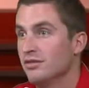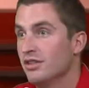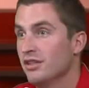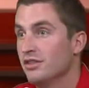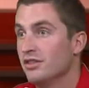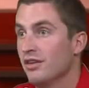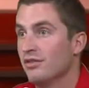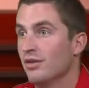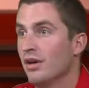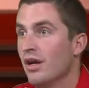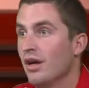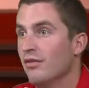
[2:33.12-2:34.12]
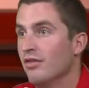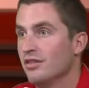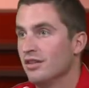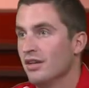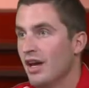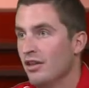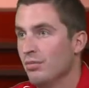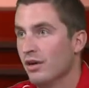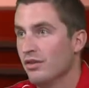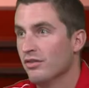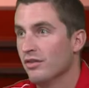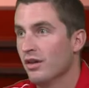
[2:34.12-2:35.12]
Chichester finished in 8th
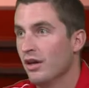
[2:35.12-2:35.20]
place,